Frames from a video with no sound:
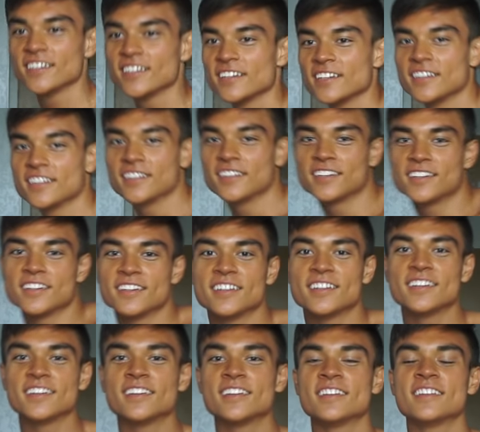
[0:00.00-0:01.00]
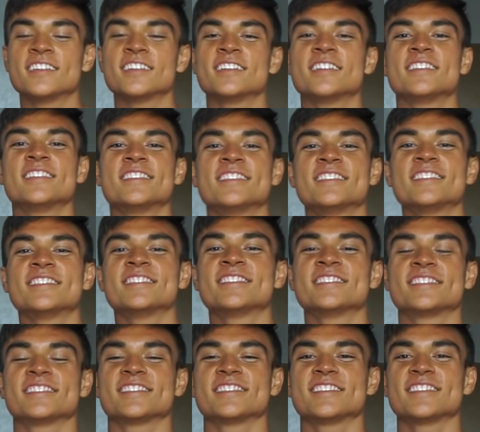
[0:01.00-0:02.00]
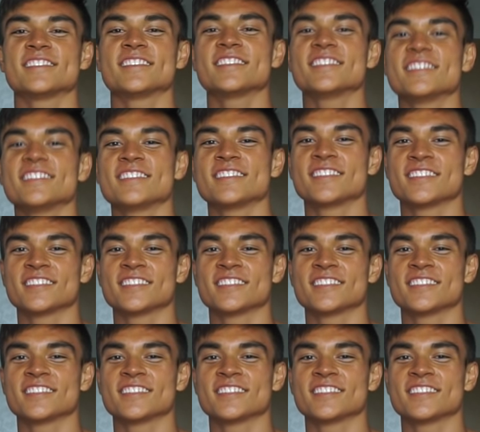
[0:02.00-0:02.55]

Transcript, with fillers: you clean uh, your windshield with it.